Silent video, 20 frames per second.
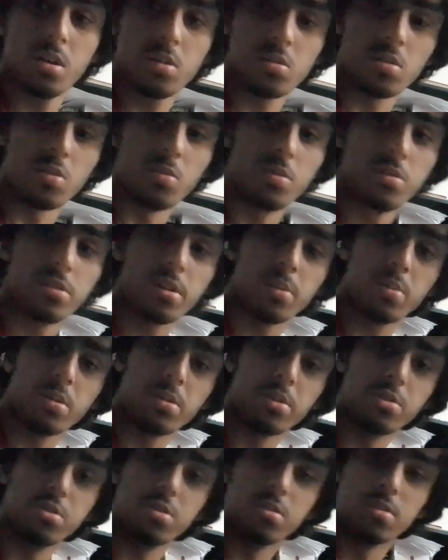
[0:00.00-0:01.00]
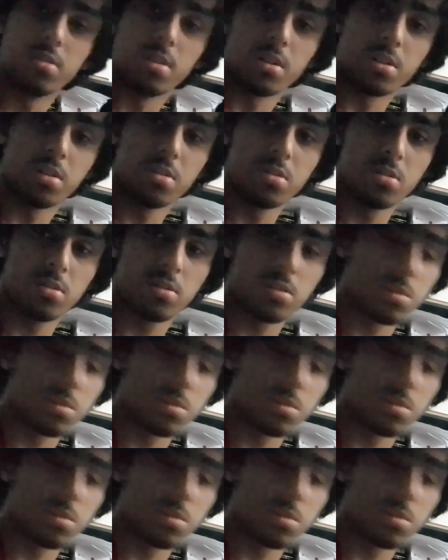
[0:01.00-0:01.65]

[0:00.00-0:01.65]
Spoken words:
So the reason I play the G like this